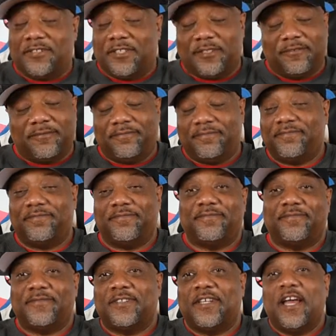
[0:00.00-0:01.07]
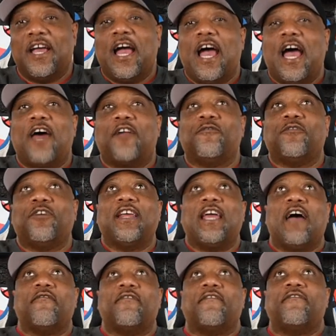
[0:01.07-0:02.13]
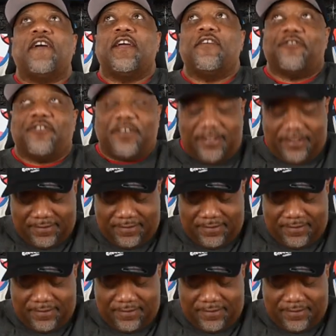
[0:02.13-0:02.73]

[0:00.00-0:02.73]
So I don't really have a favorite